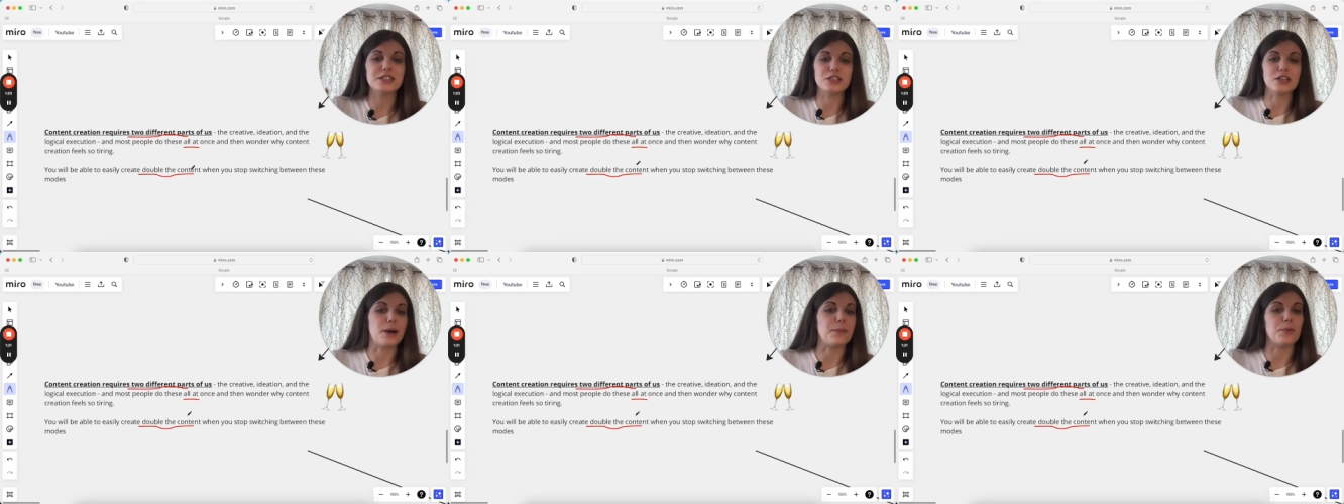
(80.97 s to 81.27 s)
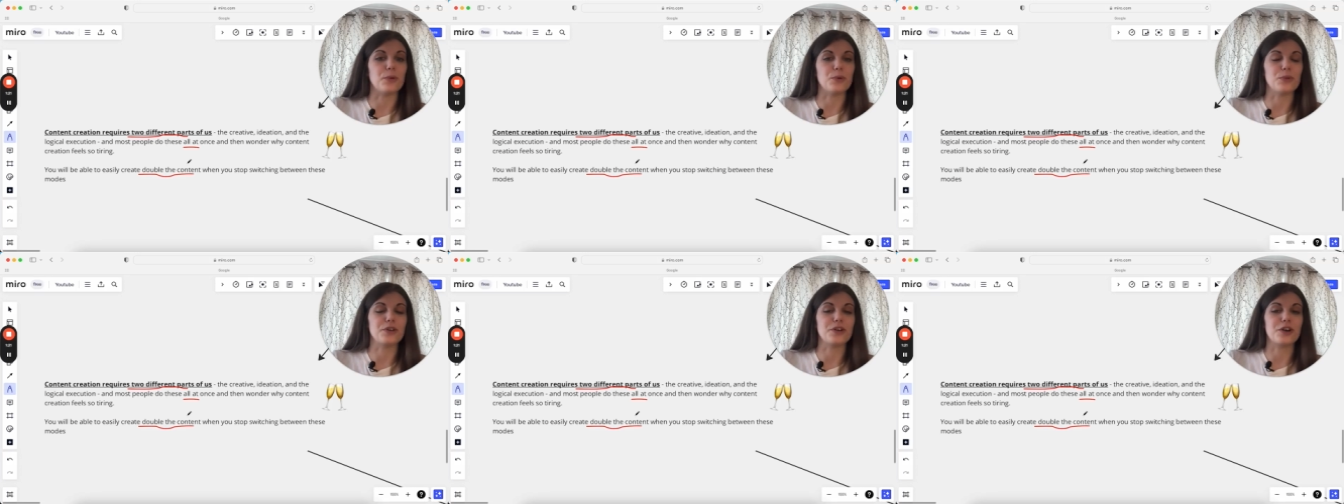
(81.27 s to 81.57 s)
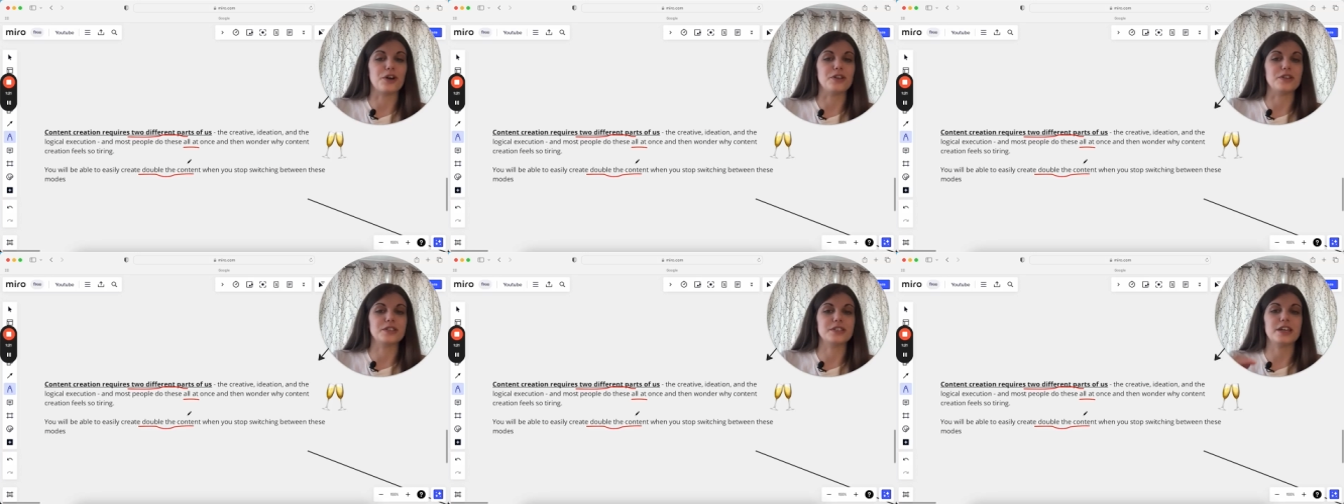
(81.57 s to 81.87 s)
double the
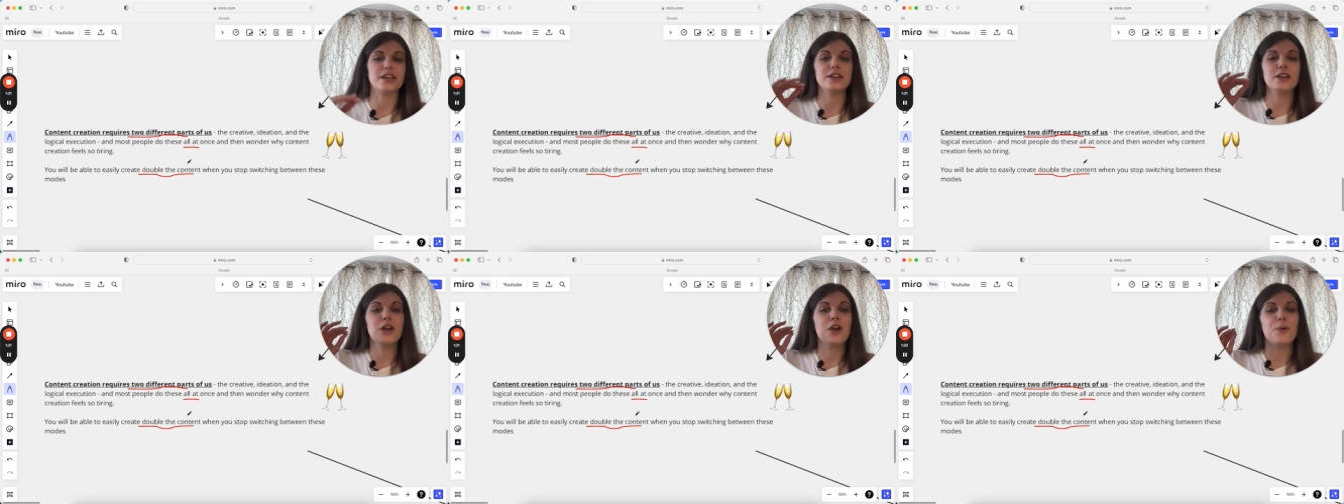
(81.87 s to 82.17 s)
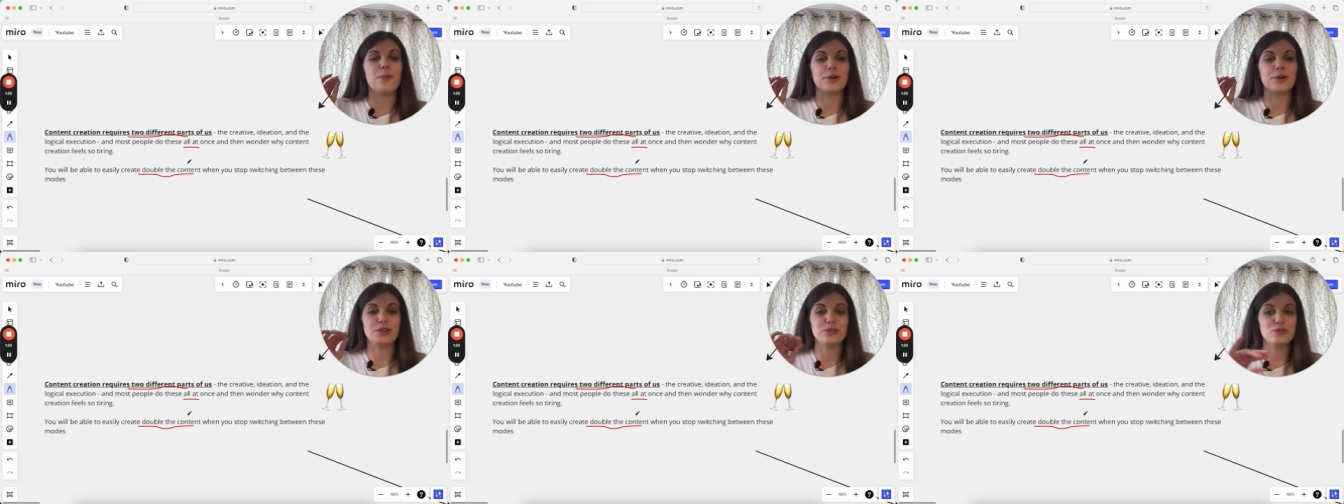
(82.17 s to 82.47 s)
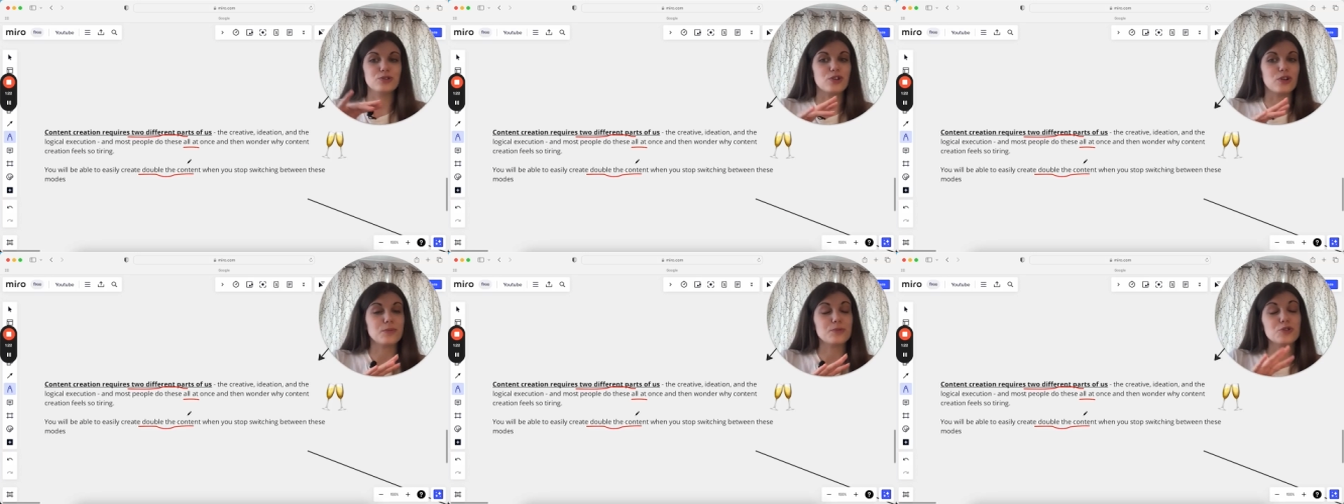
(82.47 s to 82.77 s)
content when you
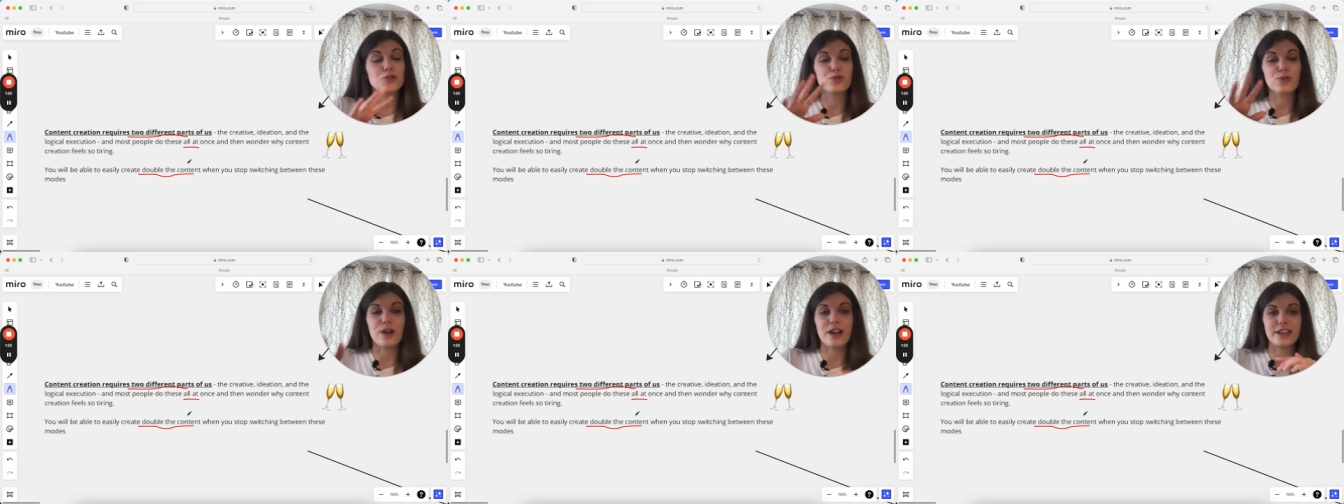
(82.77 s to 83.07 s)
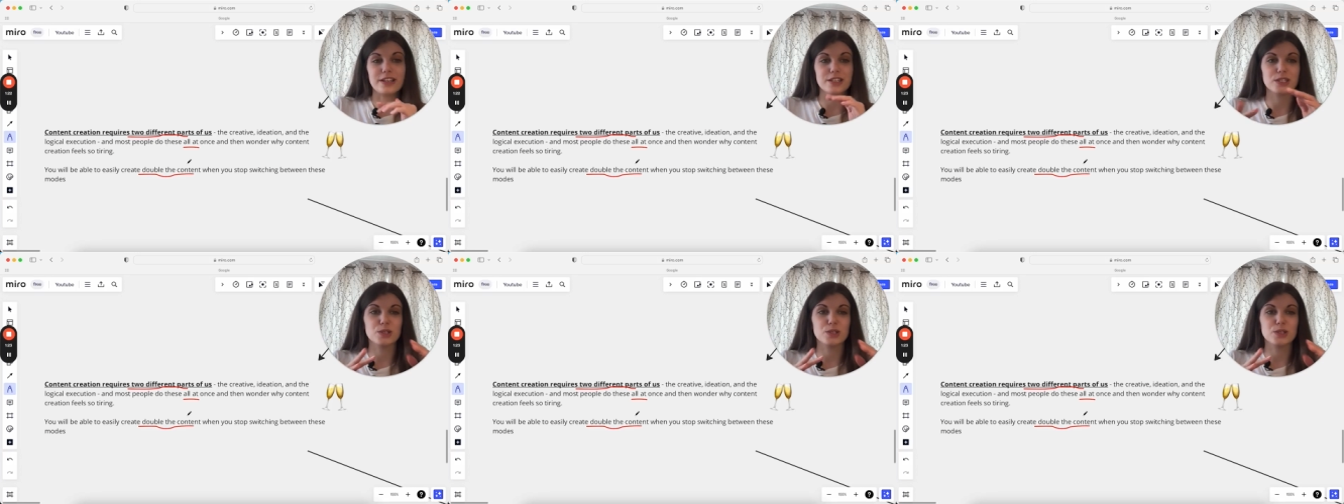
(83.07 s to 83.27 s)
stop trying